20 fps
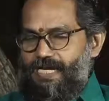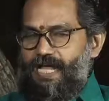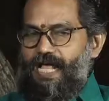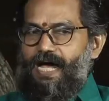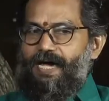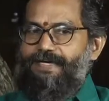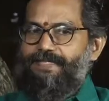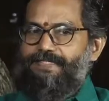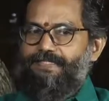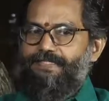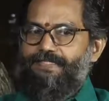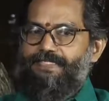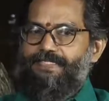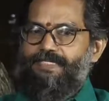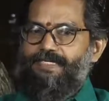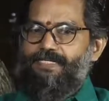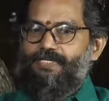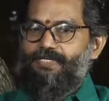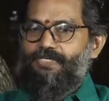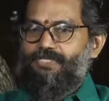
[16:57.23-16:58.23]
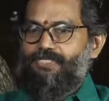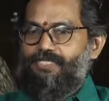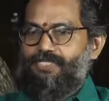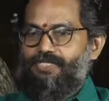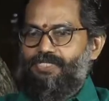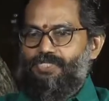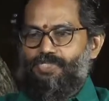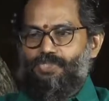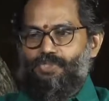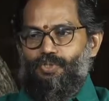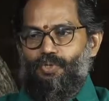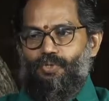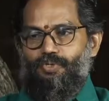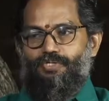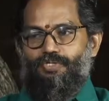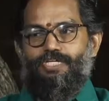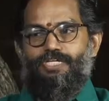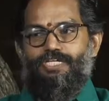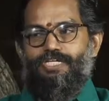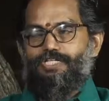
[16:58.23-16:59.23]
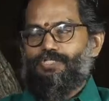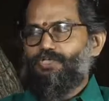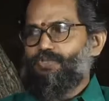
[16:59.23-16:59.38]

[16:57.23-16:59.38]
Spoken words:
I think there is no need